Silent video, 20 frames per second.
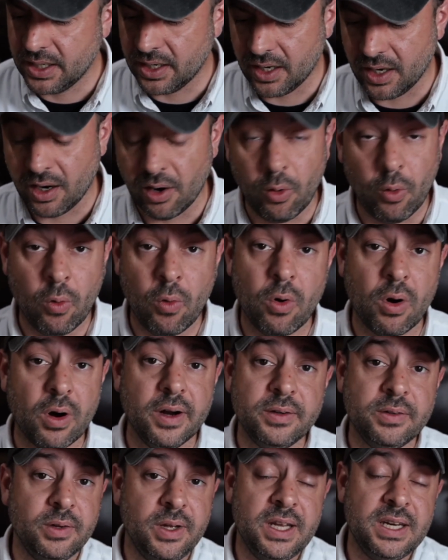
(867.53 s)
or
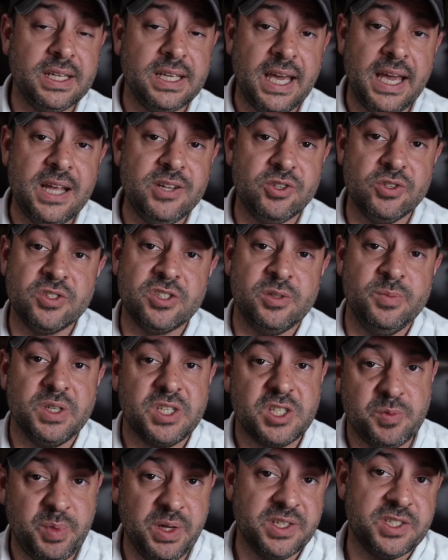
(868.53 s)
engage in some
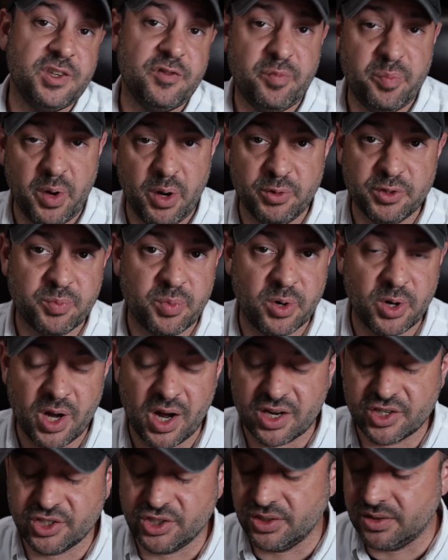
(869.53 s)
expensive
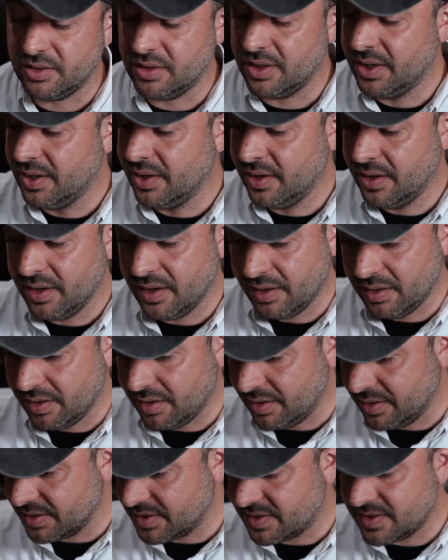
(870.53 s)
post-production
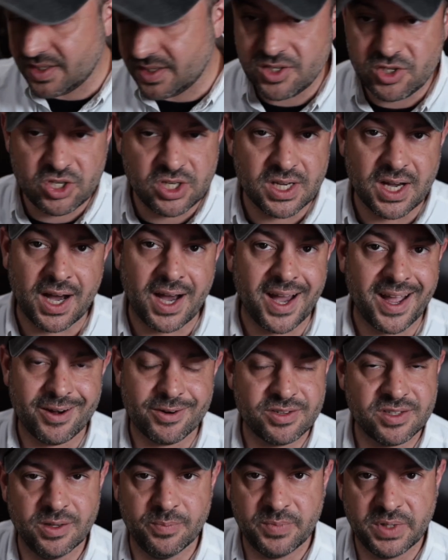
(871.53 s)
CGI or
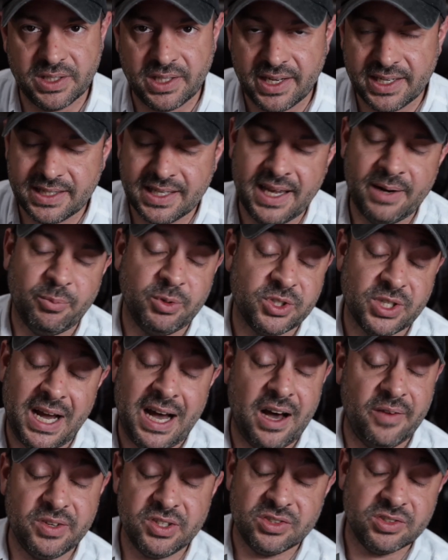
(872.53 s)
something like that, which
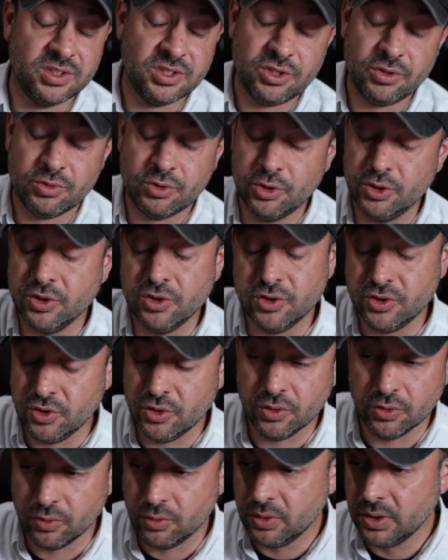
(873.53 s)
obviously you couldn't
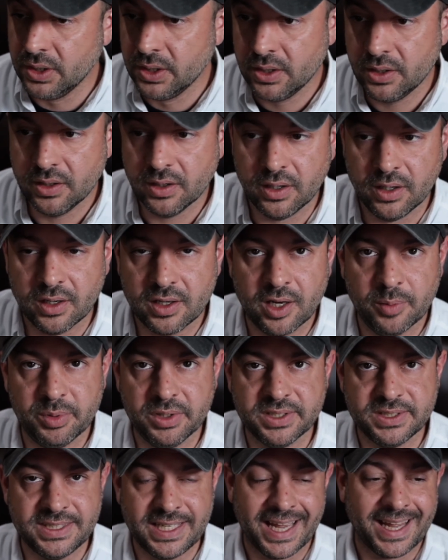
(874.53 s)
do a couple
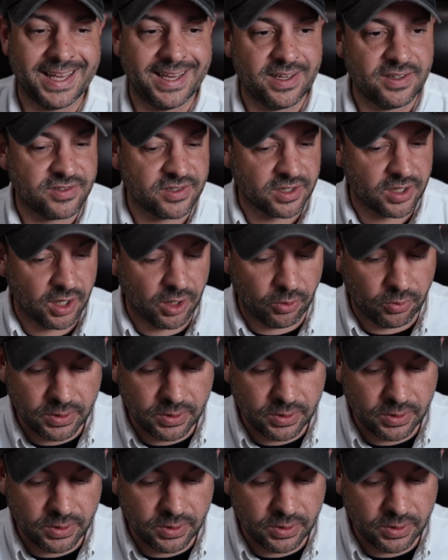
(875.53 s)
of decades ago.